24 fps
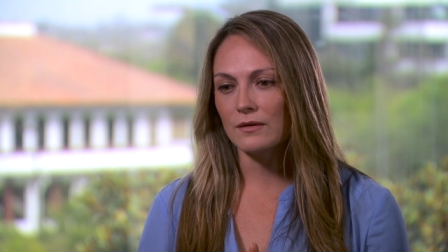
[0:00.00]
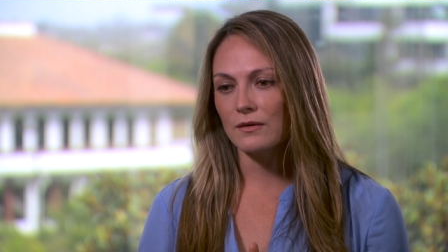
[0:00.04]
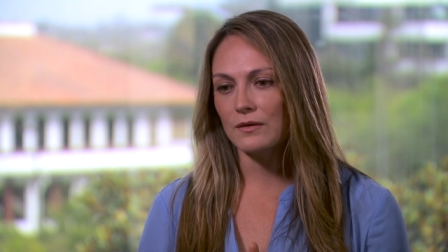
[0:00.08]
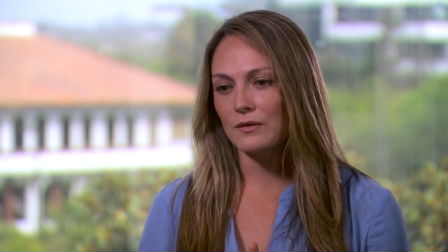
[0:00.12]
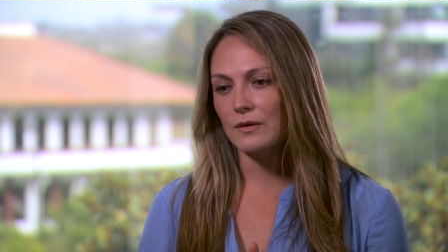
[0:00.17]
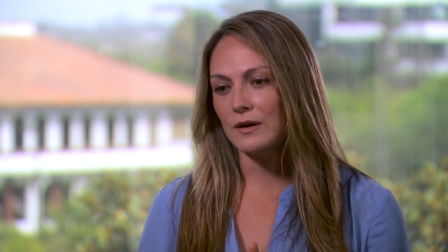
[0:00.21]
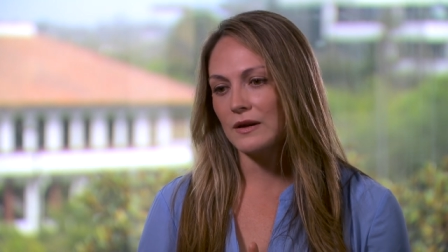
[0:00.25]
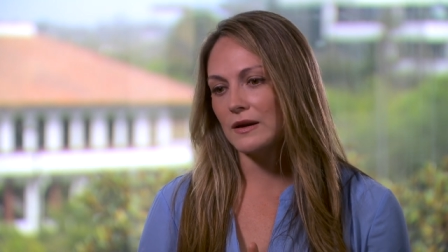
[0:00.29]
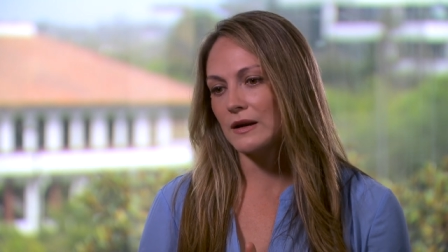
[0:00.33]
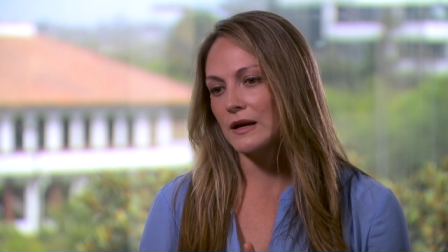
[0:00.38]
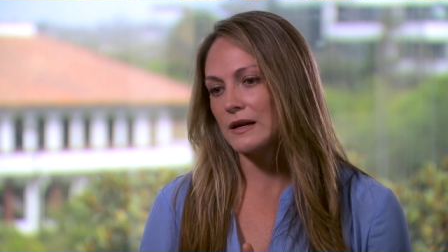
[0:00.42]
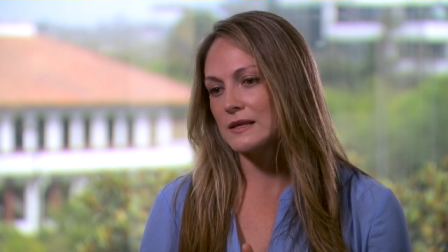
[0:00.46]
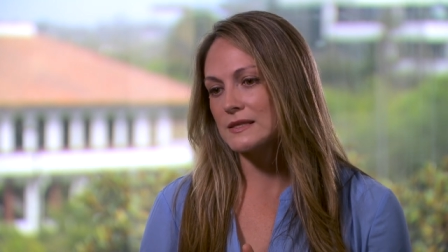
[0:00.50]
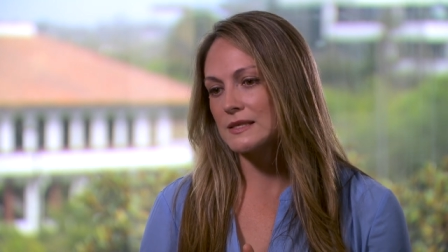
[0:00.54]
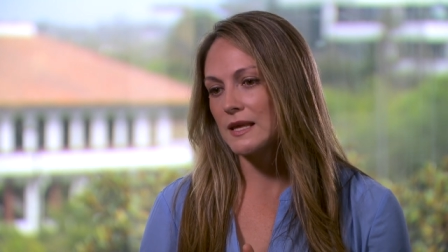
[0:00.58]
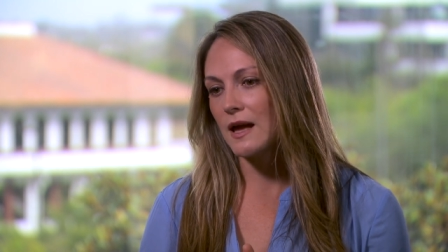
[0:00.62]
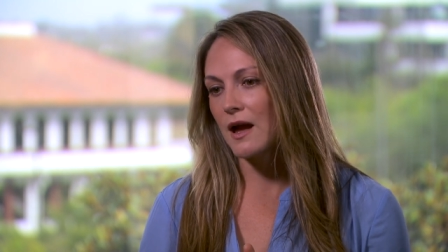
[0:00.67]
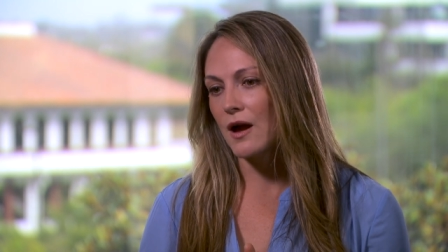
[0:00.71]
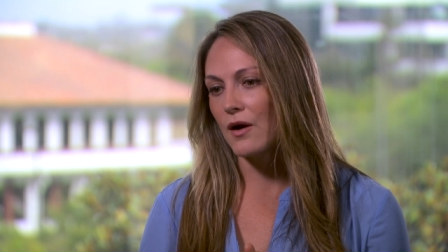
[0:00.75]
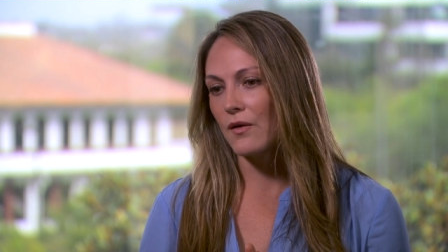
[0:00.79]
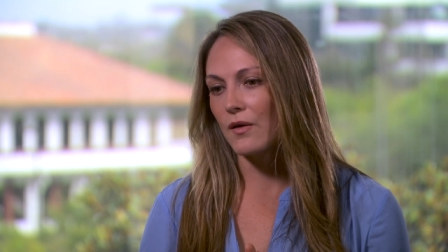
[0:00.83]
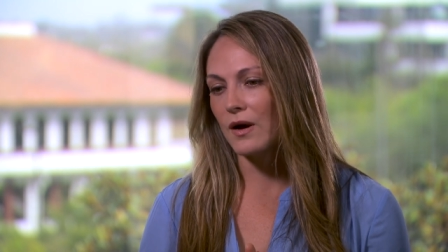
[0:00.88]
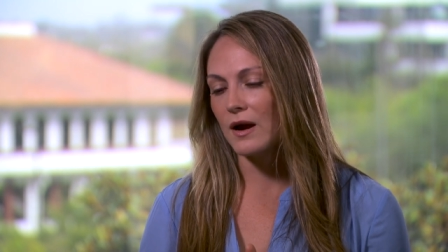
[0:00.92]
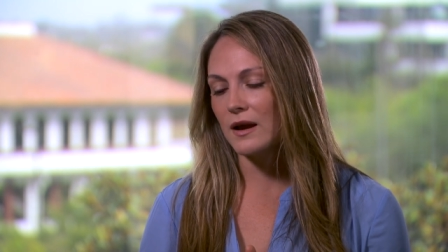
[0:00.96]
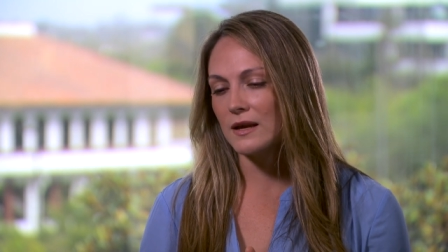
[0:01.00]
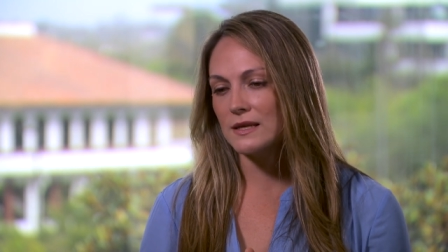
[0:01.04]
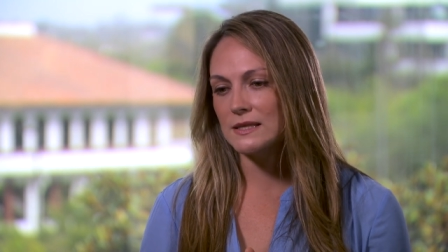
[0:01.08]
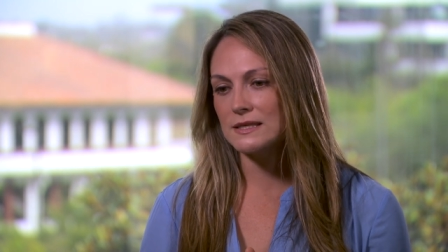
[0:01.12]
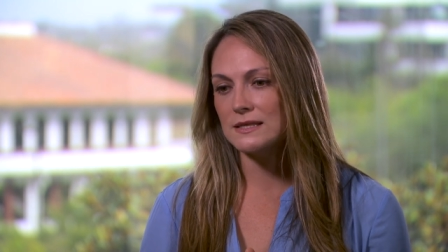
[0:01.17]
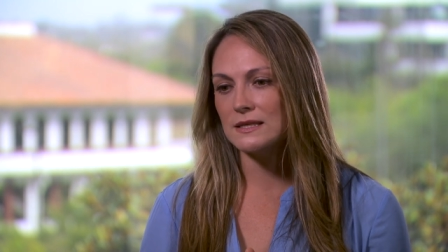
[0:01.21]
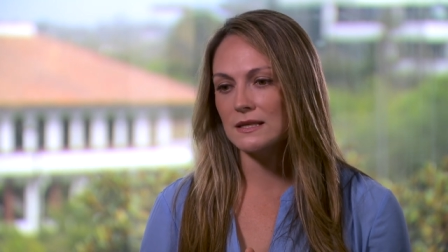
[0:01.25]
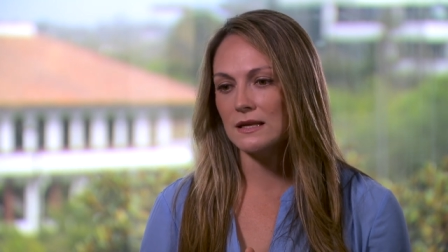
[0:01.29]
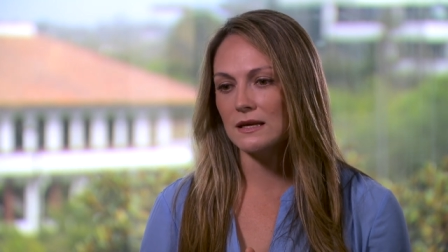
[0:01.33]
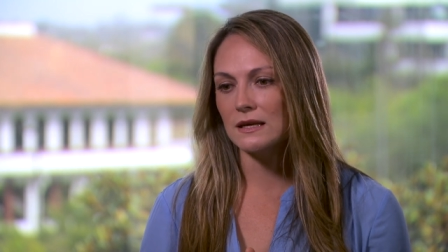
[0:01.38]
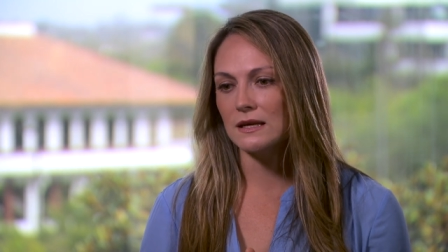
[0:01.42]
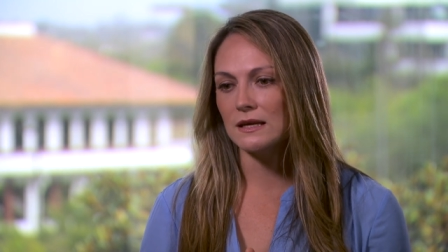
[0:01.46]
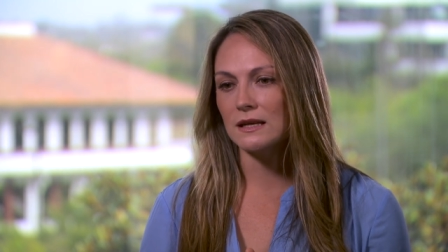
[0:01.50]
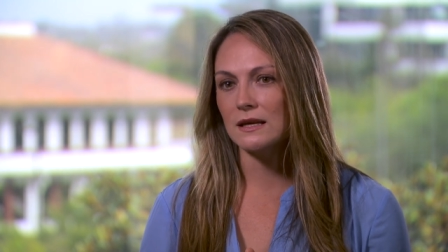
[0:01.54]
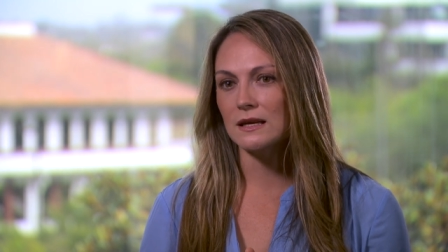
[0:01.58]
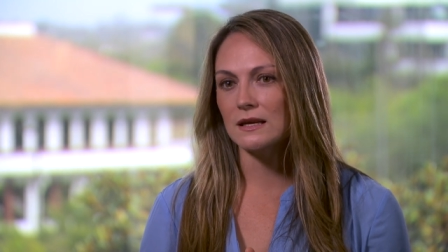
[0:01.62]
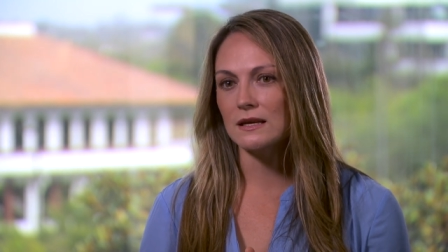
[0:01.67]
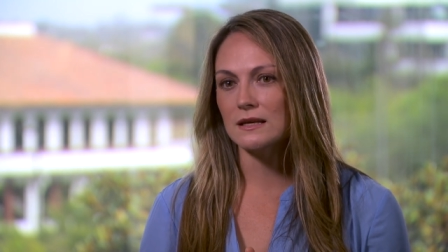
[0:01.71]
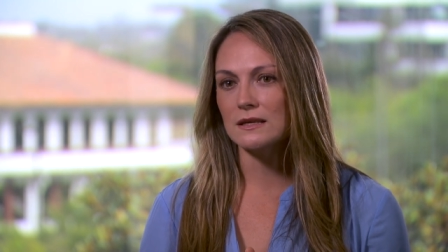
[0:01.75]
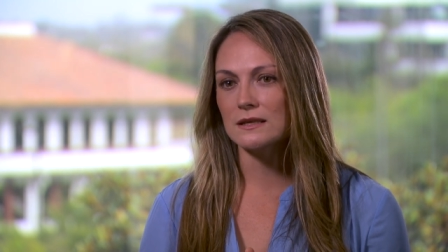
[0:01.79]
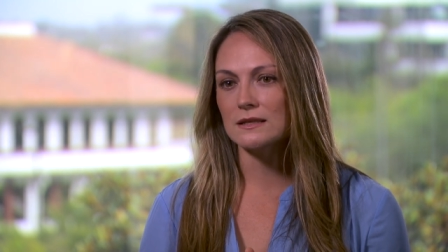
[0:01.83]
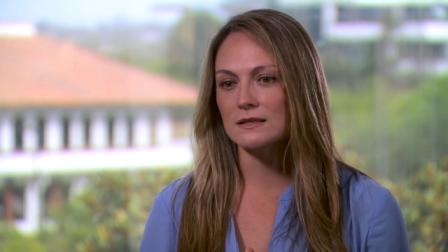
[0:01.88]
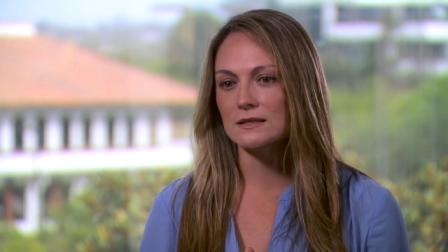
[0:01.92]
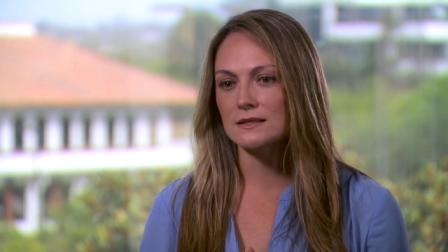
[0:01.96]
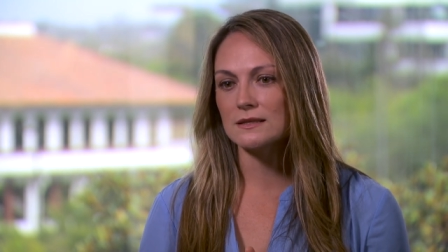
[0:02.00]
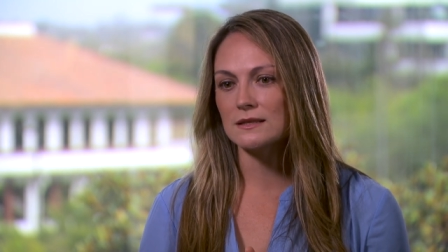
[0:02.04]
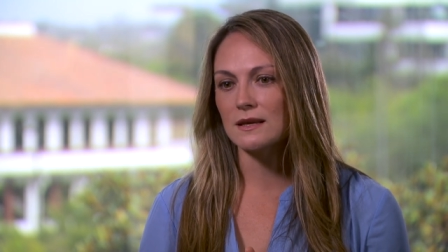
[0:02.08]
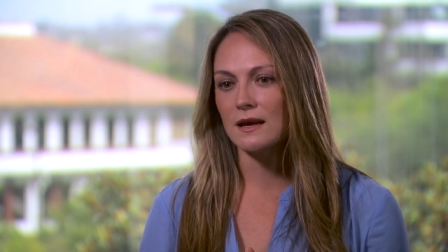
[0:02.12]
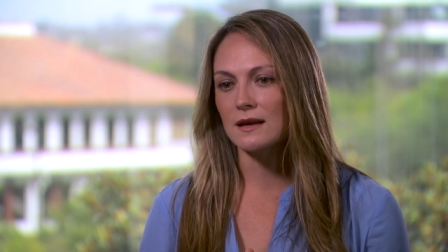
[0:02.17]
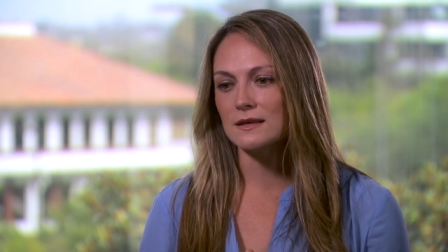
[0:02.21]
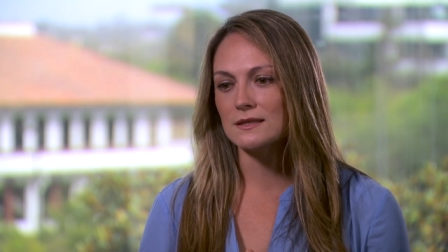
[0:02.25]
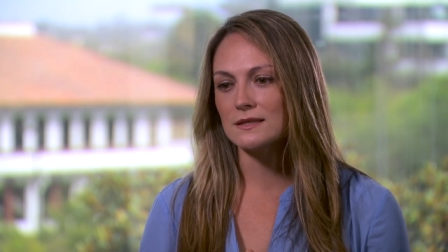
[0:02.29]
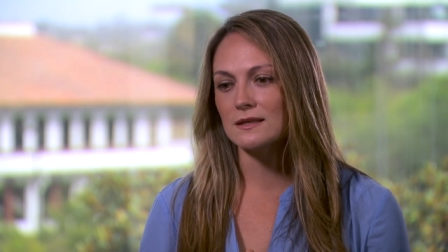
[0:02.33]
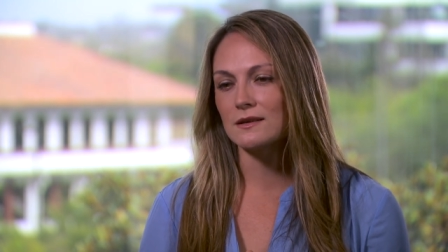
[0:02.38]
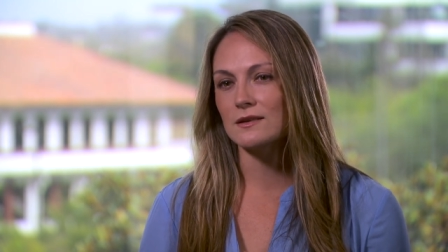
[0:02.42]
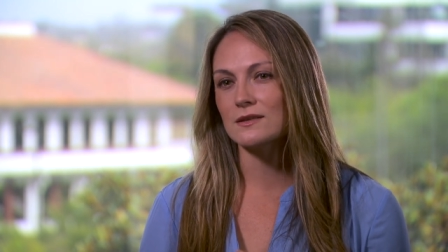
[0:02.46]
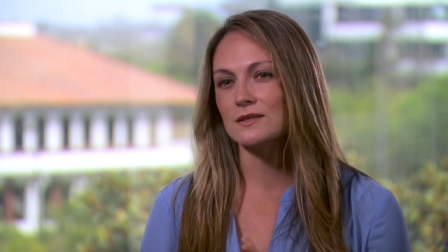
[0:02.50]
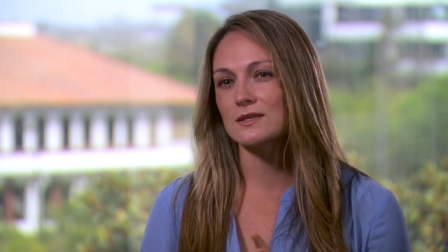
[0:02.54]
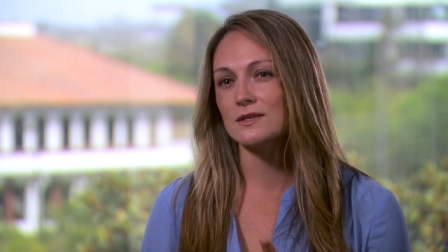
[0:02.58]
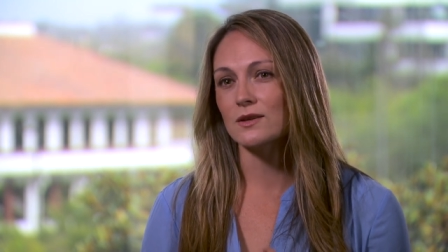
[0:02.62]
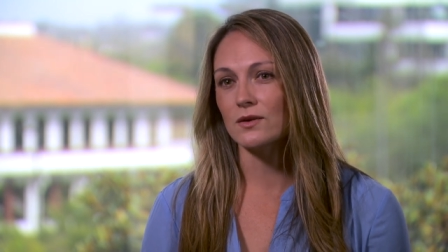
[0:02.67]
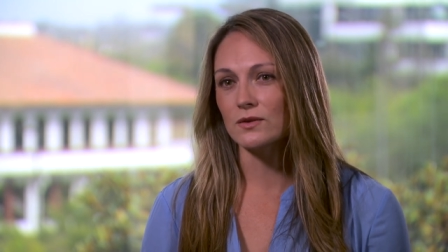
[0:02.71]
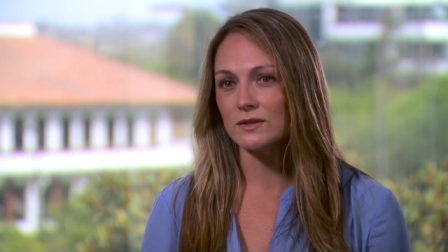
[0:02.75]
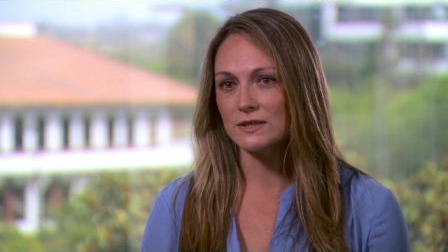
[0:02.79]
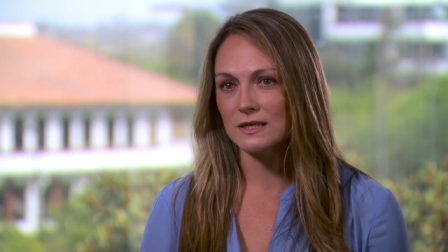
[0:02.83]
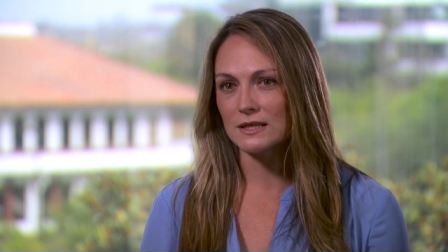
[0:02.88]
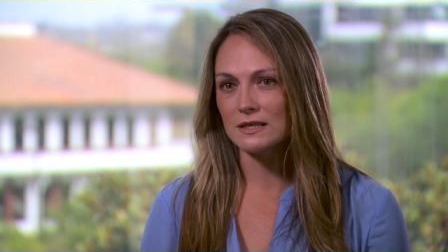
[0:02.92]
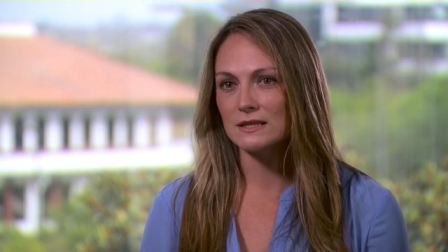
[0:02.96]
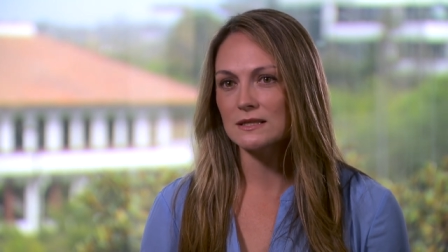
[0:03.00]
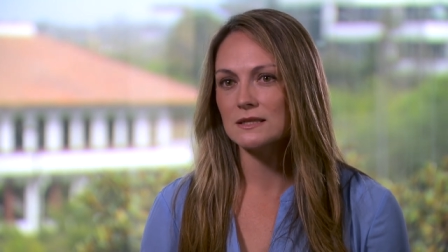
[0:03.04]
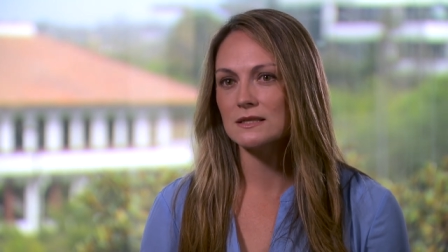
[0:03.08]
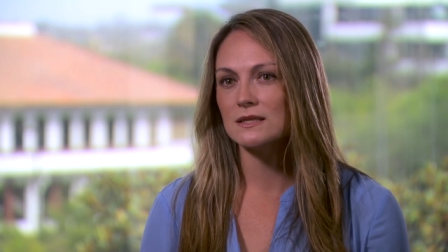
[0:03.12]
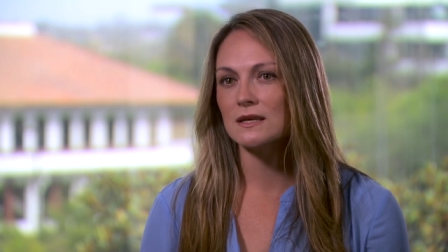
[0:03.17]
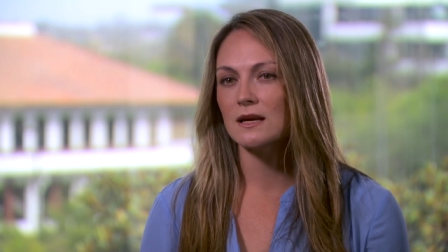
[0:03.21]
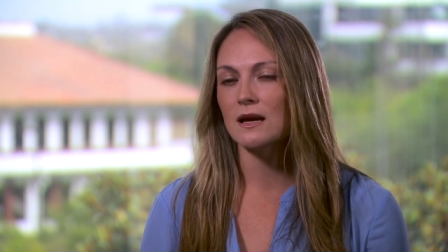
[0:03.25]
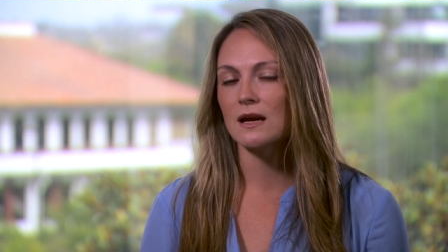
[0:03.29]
whereas how I see it is as a consultant.